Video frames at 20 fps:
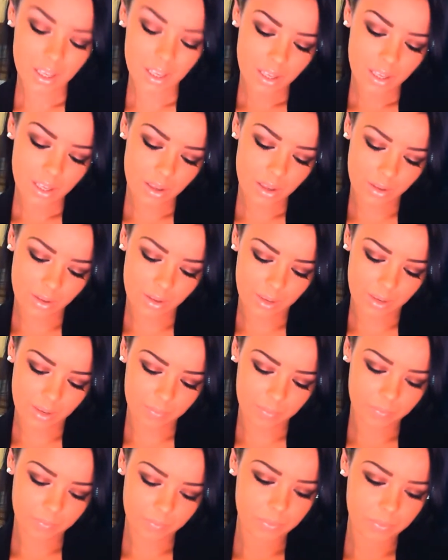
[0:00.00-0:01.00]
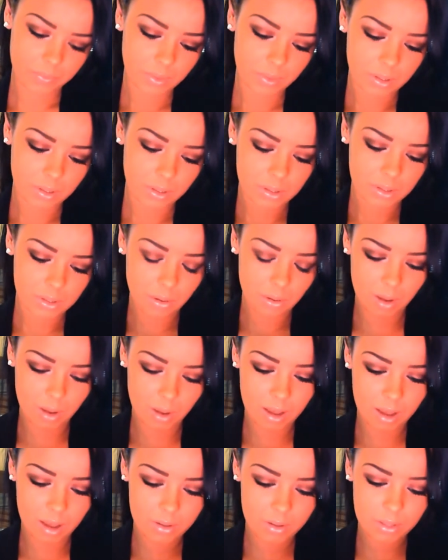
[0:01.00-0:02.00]
Okay, so
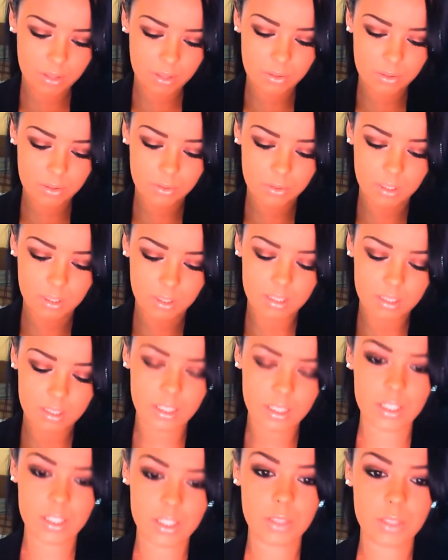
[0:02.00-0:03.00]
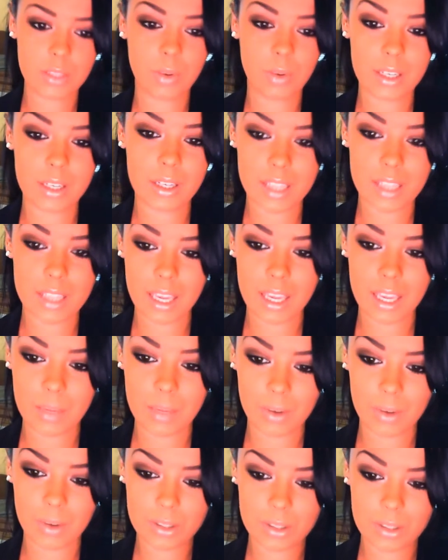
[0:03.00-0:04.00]
how you do this is you want
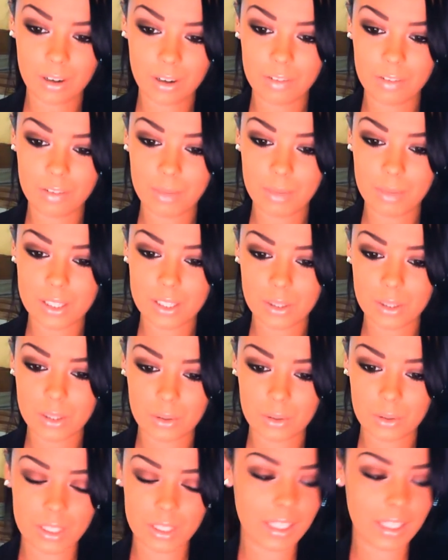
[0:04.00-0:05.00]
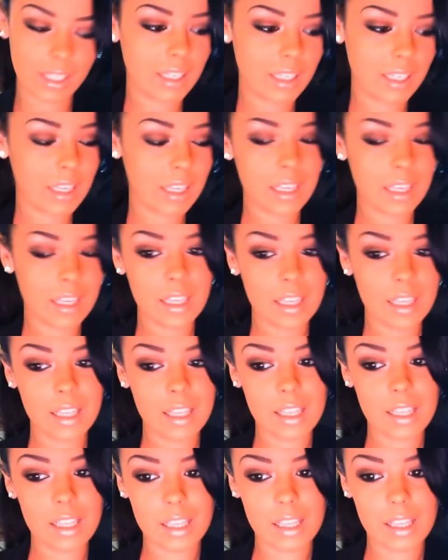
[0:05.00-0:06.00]
to start off by just holding it
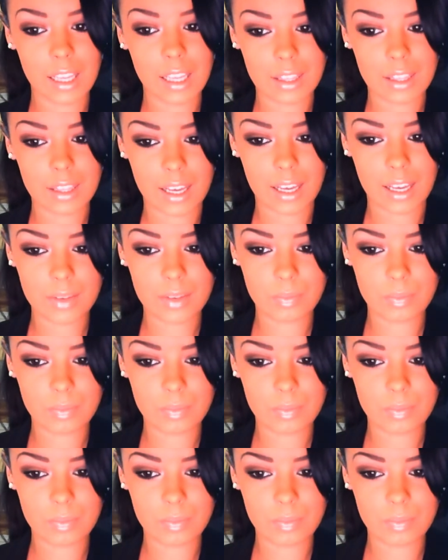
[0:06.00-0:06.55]
like that.